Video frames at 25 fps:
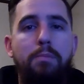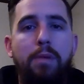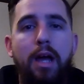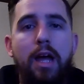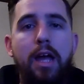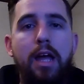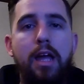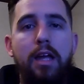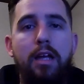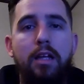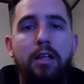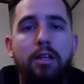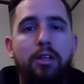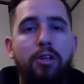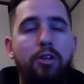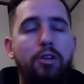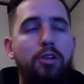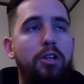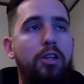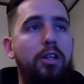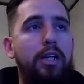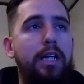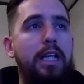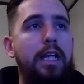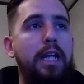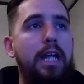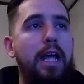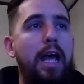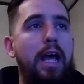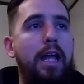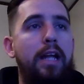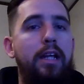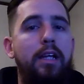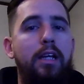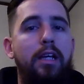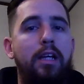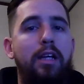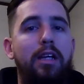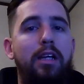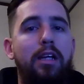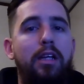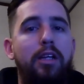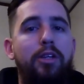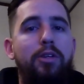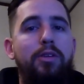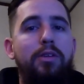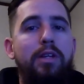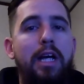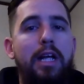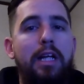paint, you're looking at,
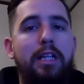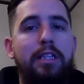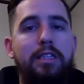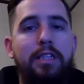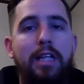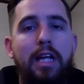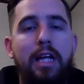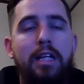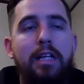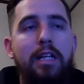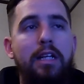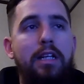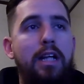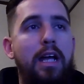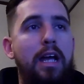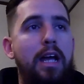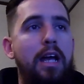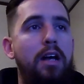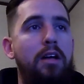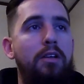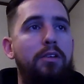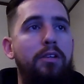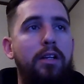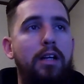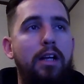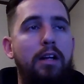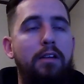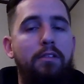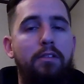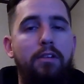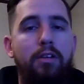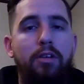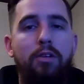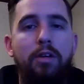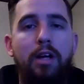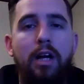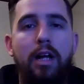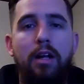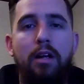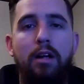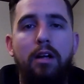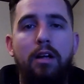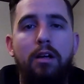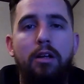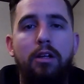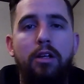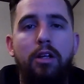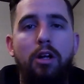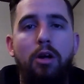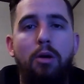you got to sand it down, you got
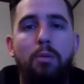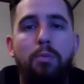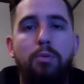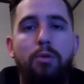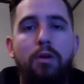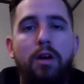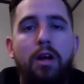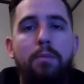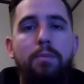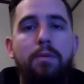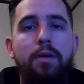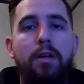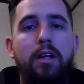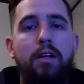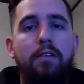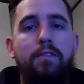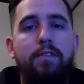to prep it.